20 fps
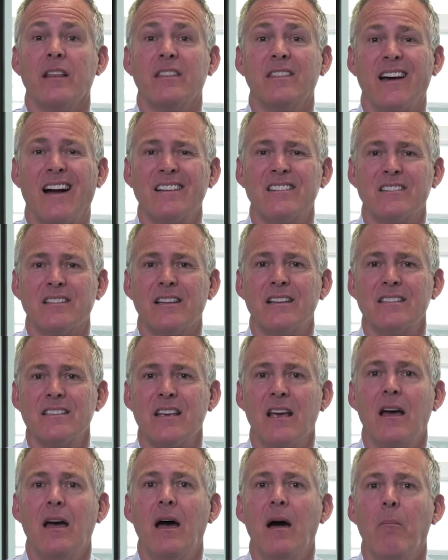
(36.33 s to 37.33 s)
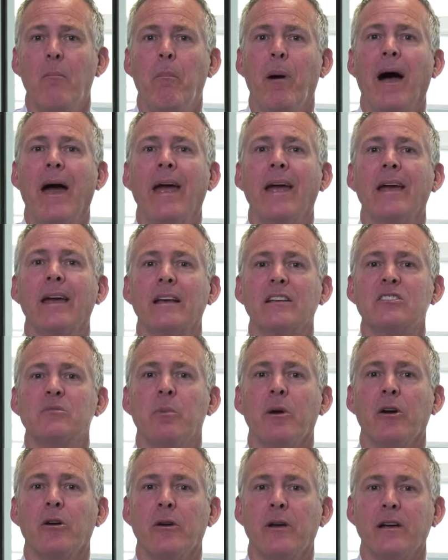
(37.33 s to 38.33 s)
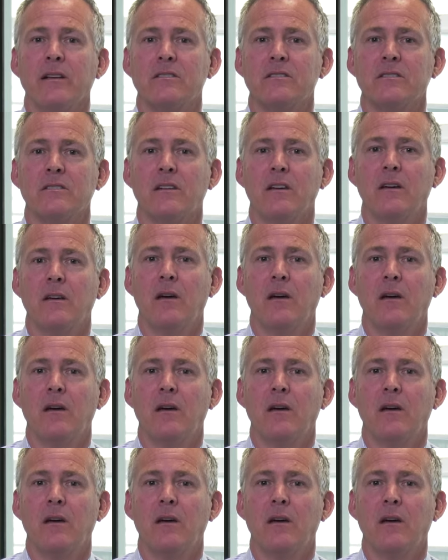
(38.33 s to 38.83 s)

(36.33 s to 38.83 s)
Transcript: touchless buying experience.